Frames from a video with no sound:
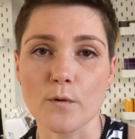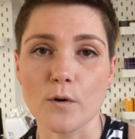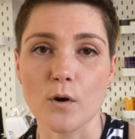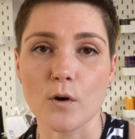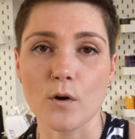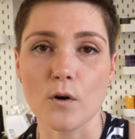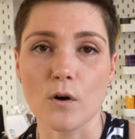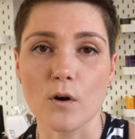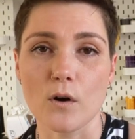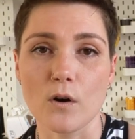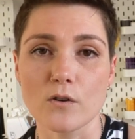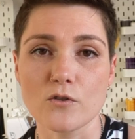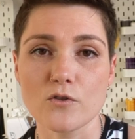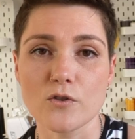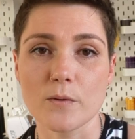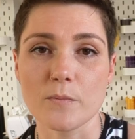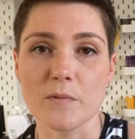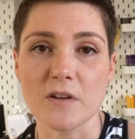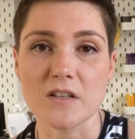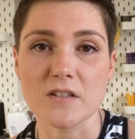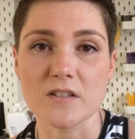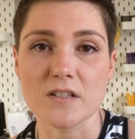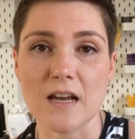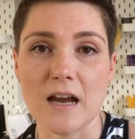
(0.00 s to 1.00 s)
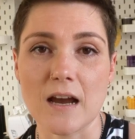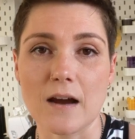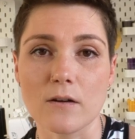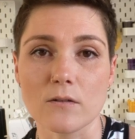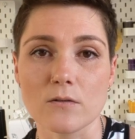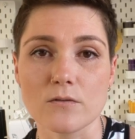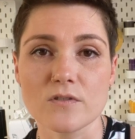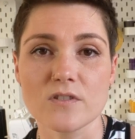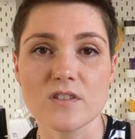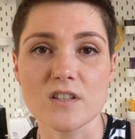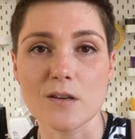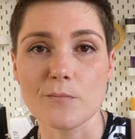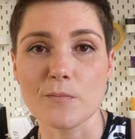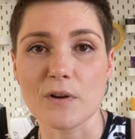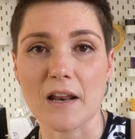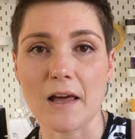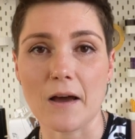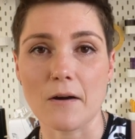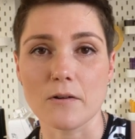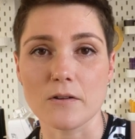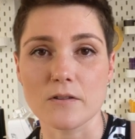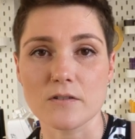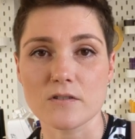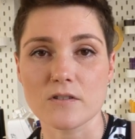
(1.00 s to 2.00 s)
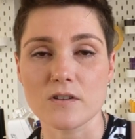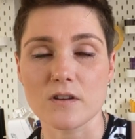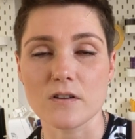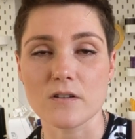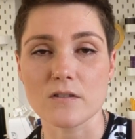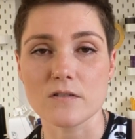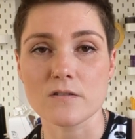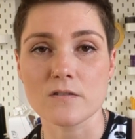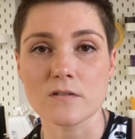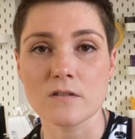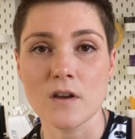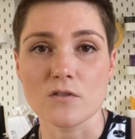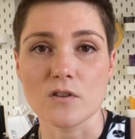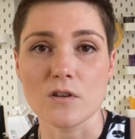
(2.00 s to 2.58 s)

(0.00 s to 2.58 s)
for trimming down seam allowances.